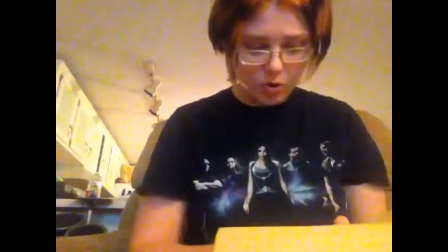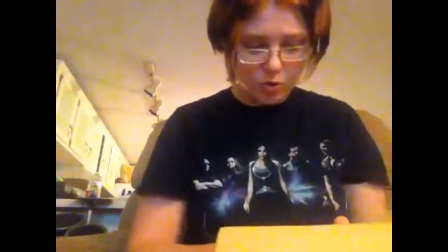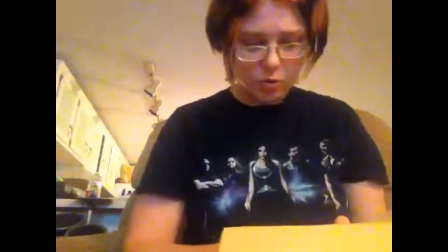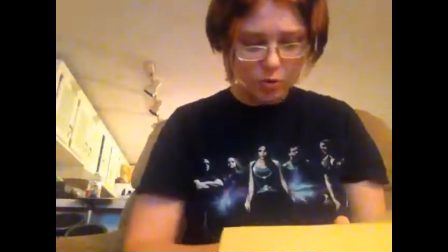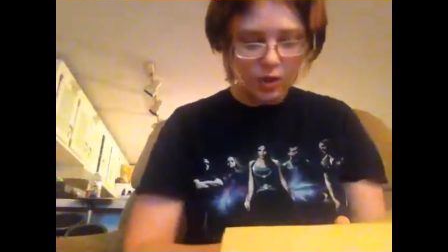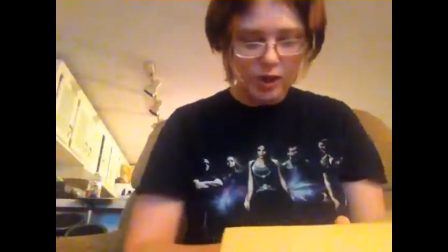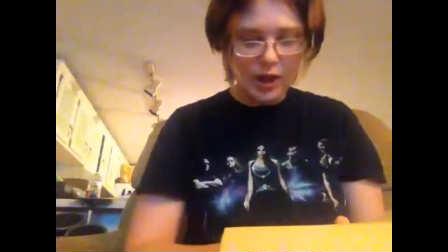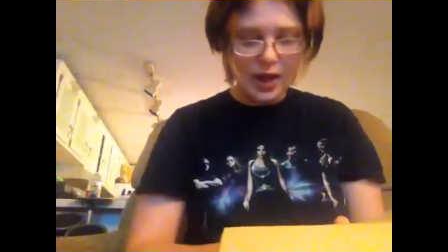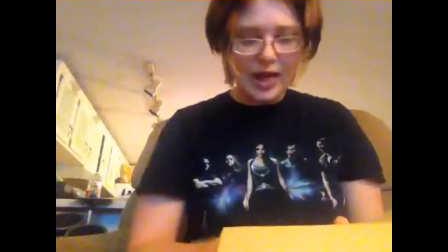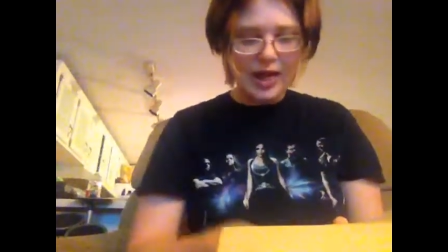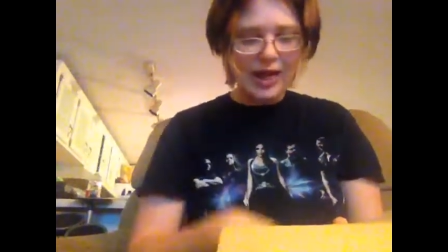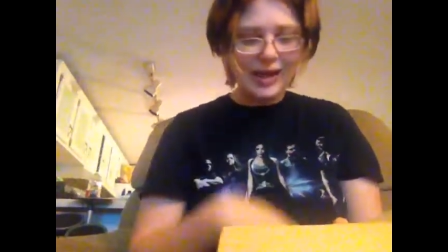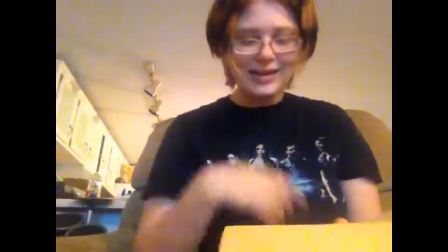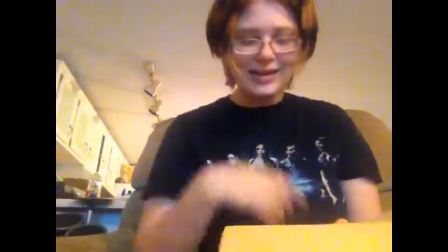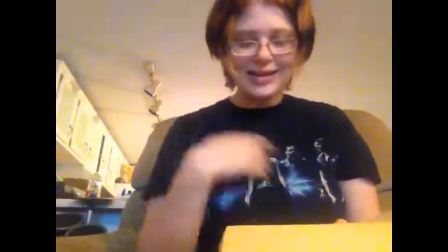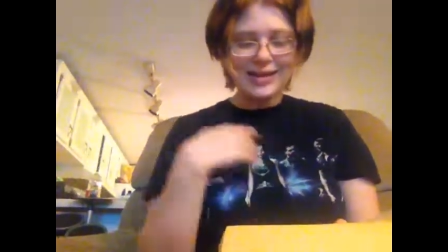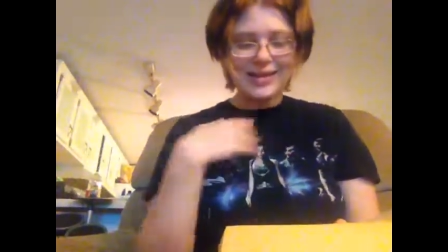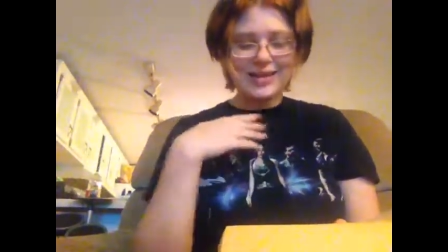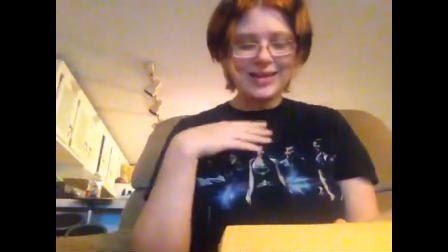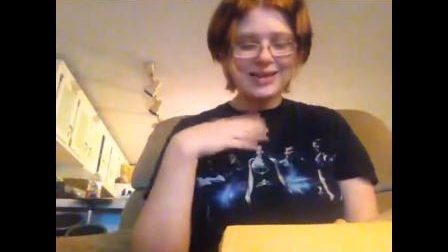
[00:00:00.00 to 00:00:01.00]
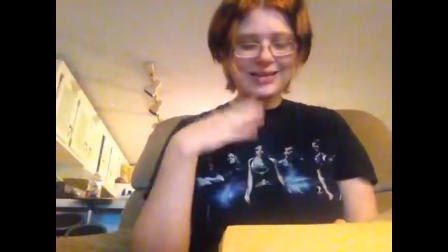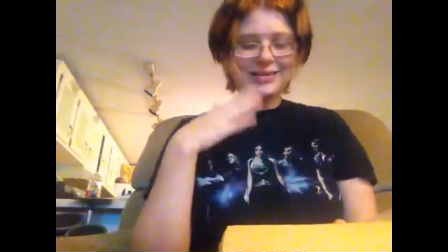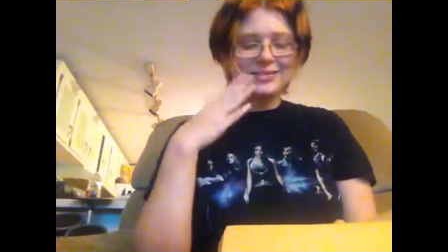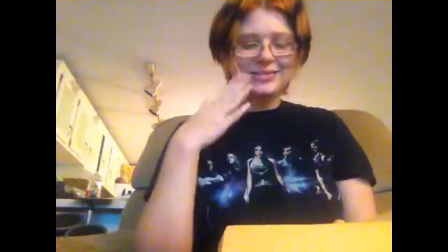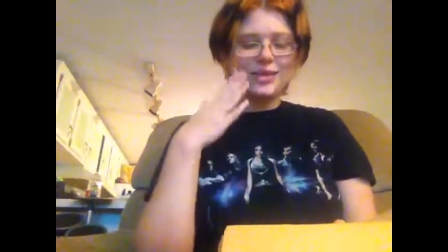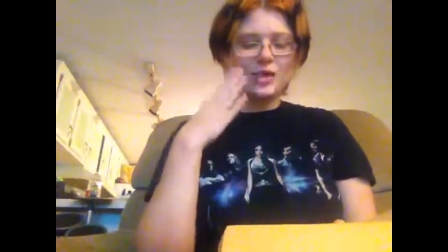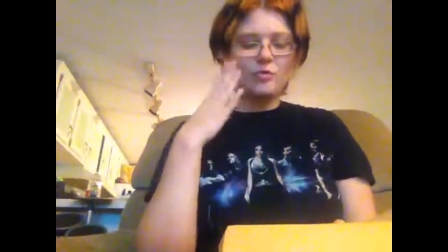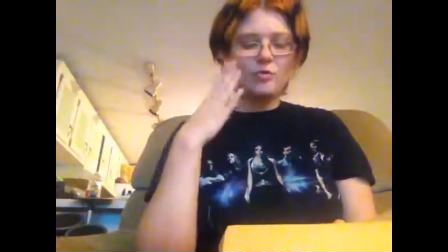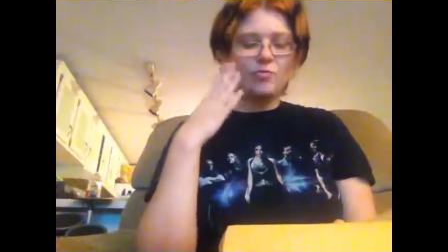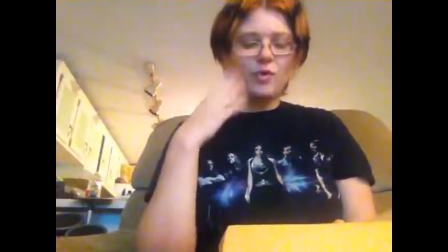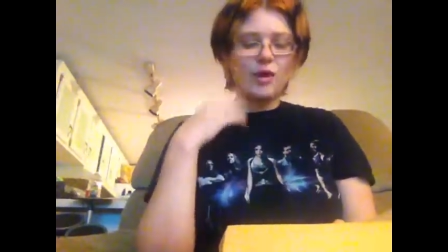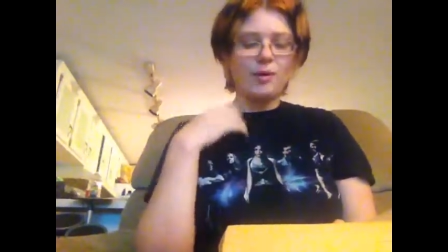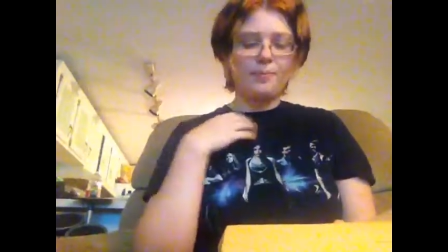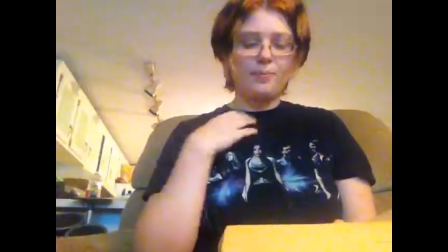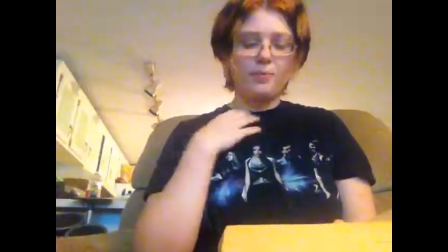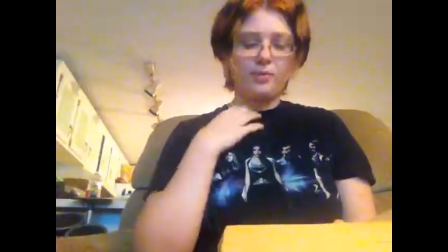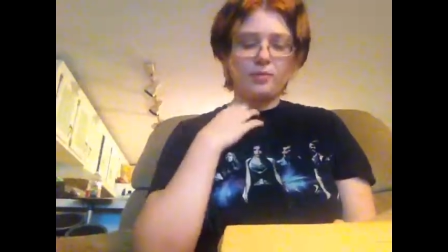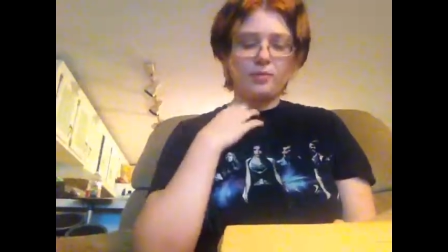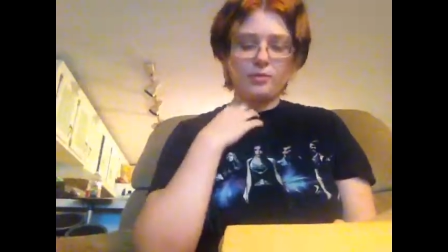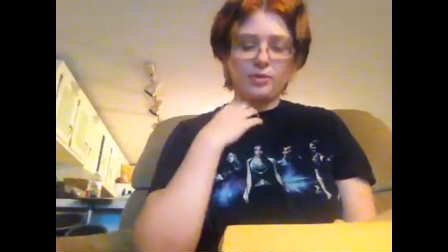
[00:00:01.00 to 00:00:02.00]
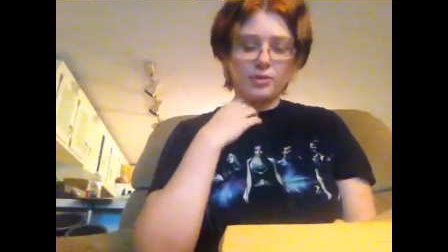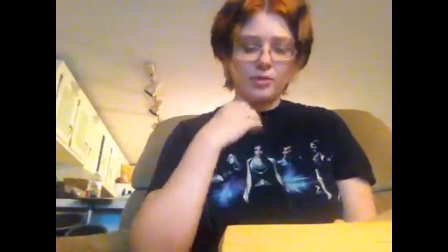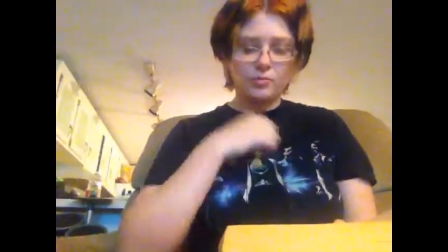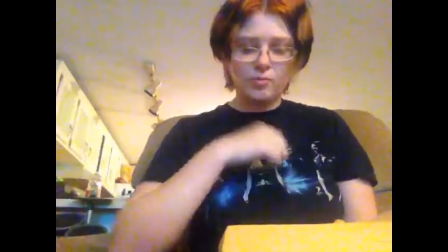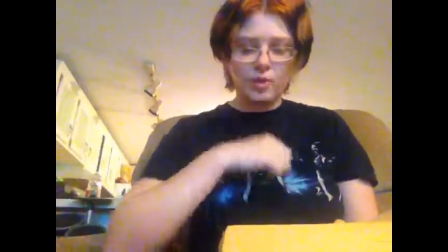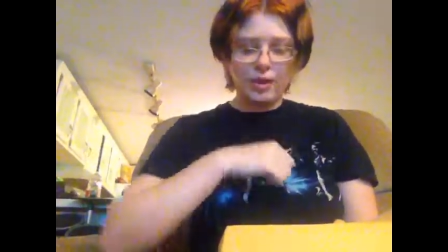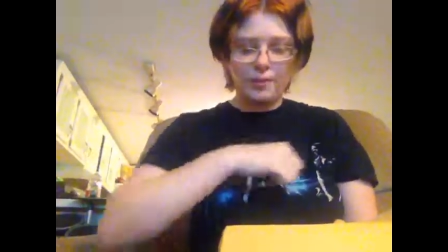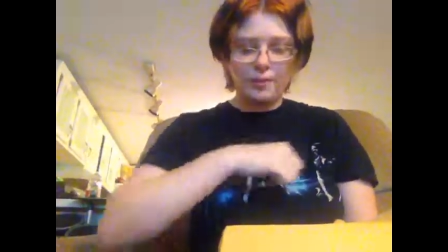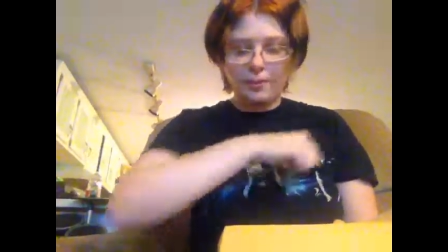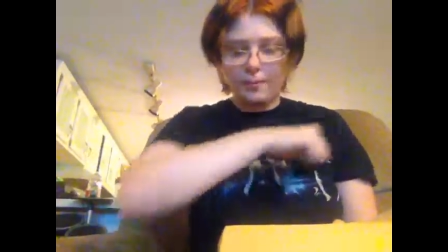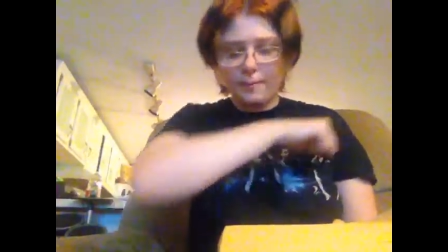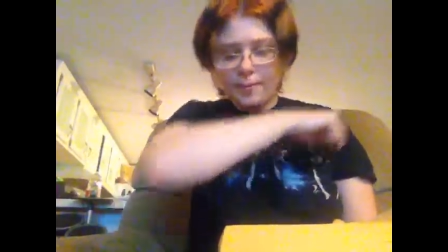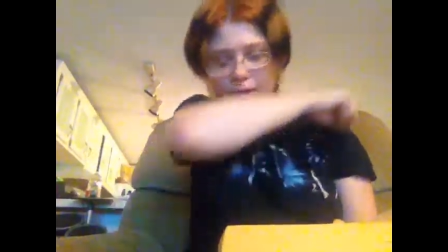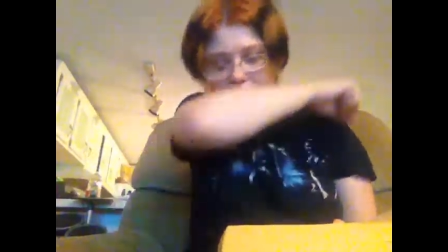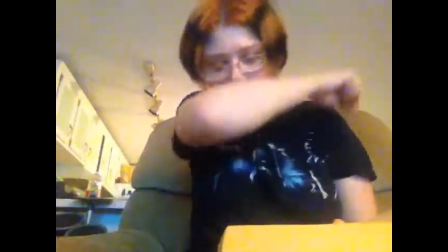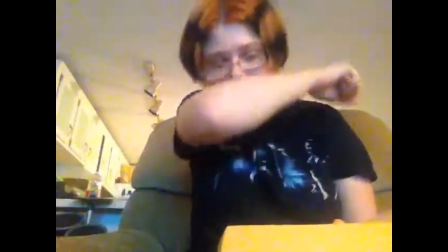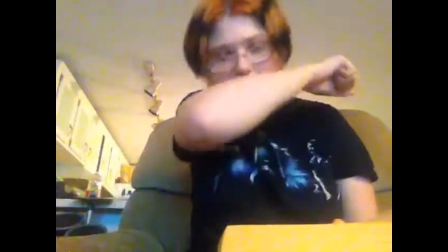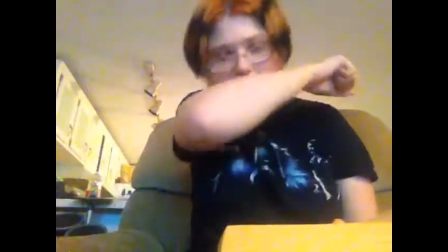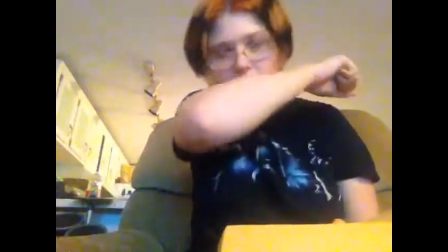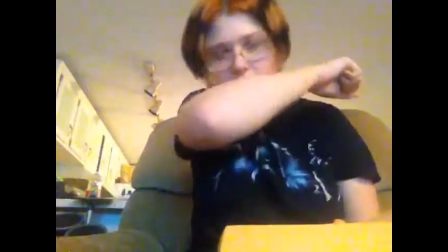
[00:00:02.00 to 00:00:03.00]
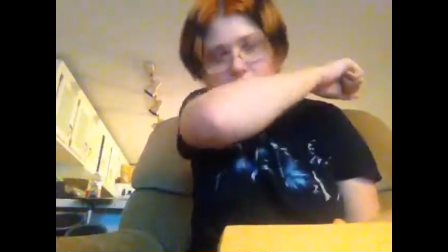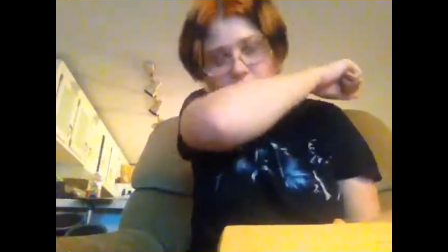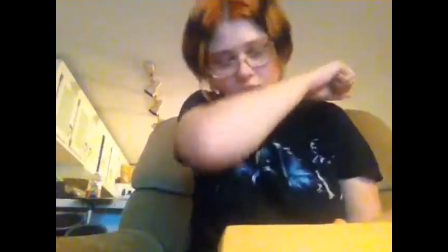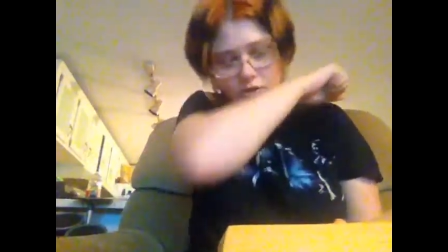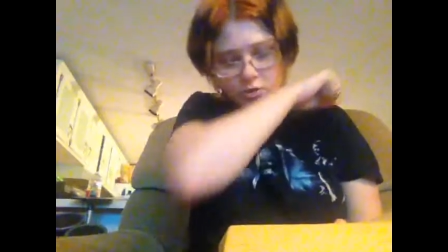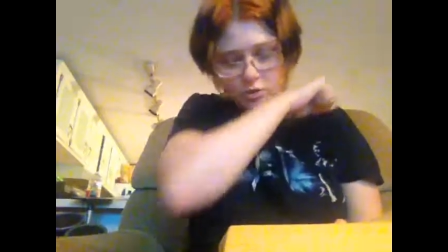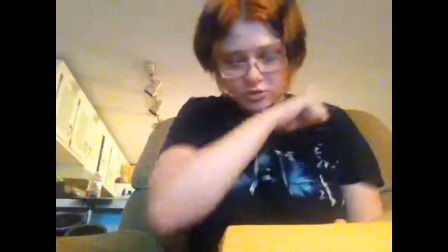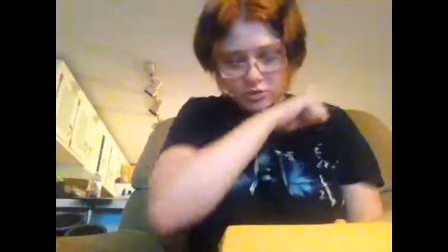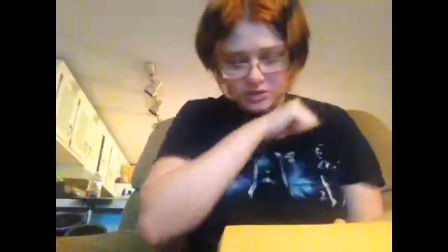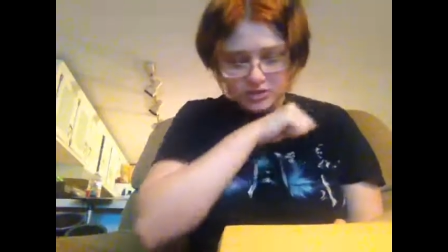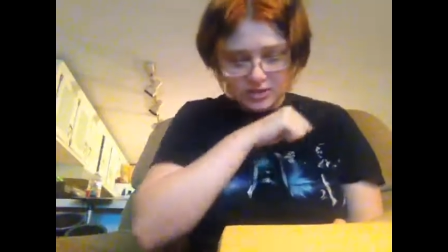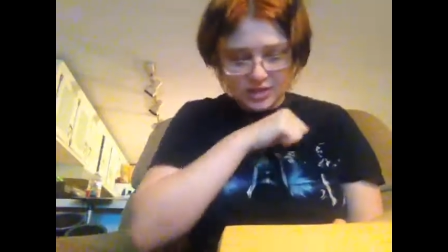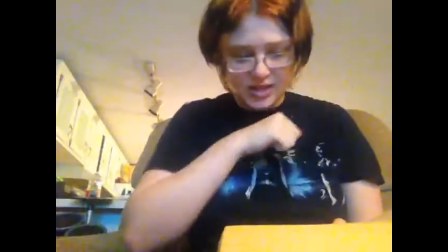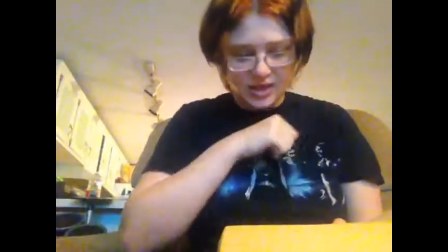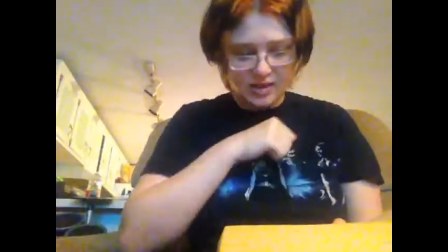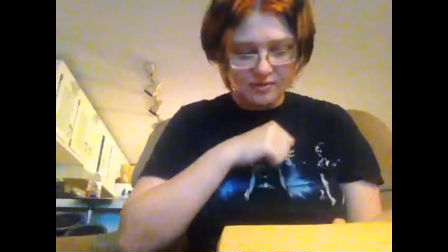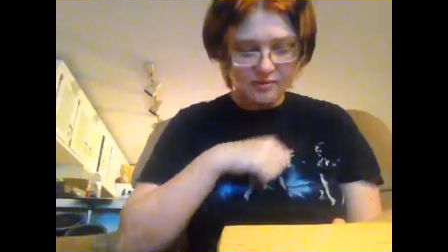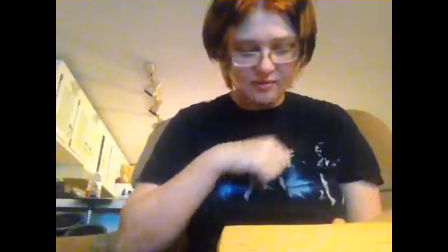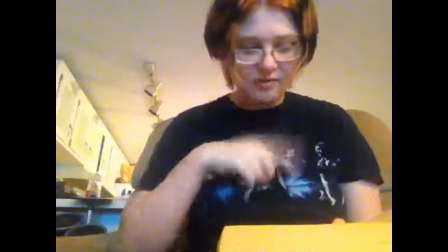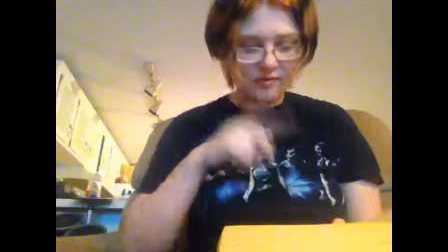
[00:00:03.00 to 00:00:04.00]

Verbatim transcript: Or, a lady does not wipe her, wipe her mouth or nose on her sleeve.